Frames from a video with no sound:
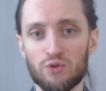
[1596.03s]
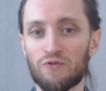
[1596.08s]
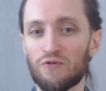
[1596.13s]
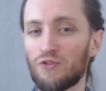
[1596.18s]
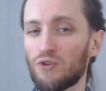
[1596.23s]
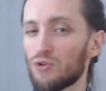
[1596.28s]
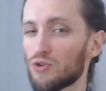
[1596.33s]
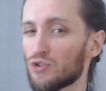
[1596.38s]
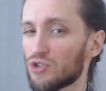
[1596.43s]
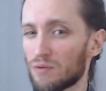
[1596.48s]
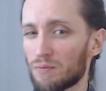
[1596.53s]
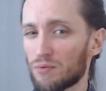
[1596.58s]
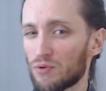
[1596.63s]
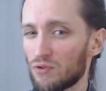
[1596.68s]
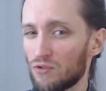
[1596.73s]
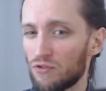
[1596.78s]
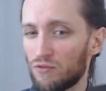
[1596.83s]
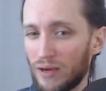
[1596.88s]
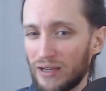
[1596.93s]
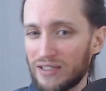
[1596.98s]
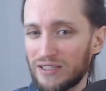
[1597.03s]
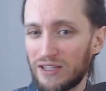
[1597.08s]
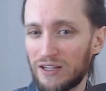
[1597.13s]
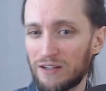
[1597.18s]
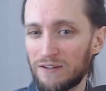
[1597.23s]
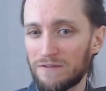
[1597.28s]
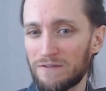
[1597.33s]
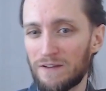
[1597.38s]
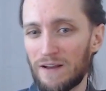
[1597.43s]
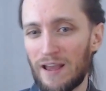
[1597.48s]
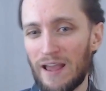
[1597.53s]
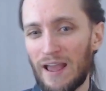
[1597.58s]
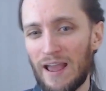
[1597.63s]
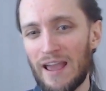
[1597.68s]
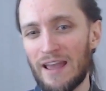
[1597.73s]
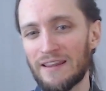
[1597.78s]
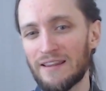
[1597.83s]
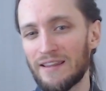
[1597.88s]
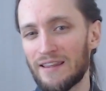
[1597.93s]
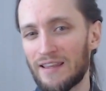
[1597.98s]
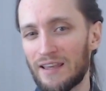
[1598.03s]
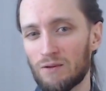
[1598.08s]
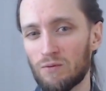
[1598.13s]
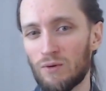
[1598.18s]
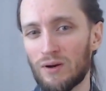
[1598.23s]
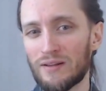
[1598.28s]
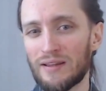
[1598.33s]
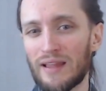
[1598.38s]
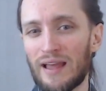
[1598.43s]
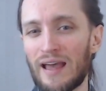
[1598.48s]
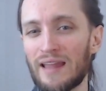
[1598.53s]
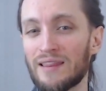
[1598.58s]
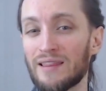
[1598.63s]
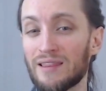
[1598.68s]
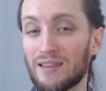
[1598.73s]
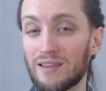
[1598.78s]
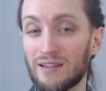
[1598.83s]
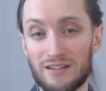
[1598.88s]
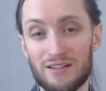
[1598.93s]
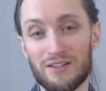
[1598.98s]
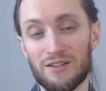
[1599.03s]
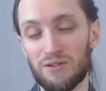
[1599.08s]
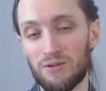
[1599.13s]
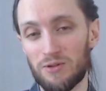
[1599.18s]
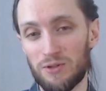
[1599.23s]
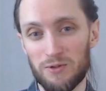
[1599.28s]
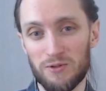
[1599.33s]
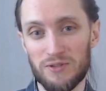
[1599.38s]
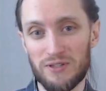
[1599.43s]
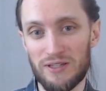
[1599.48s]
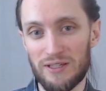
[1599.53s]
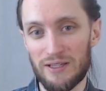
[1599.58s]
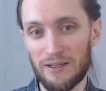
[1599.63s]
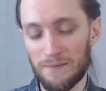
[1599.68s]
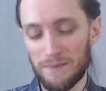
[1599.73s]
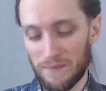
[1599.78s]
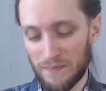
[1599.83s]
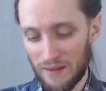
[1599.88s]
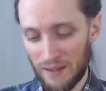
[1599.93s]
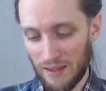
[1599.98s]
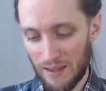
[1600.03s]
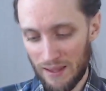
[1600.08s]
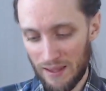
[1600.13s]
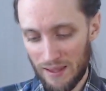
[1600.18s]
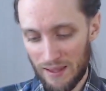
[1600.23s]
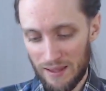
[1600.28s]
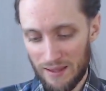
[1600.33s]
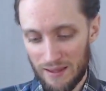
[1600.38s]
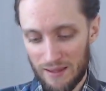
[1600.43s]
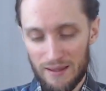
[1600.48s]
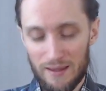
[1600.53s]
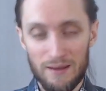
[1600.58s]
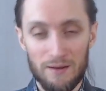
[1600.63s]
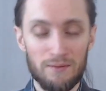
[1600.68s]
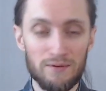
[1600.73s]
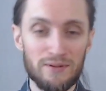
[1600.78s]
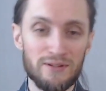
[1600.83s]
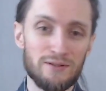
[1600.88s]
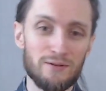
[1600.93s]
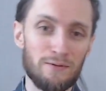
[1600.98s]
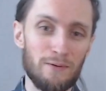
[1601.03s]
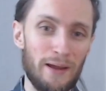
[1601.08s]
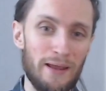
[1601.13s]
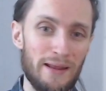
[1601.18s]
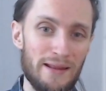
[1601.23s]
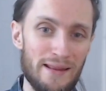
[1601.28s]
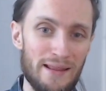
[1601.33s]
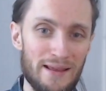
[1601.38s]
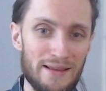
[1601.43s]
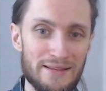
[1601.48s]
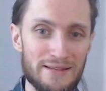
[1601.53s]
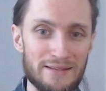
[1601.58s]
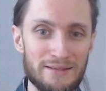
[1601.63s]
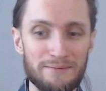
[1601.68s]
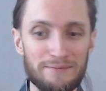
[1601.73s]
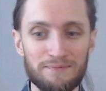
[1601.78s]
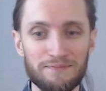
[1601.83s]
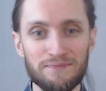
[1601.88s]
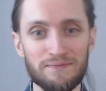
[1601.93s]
future-proof myself and get one and learn to use it, which is quite nice.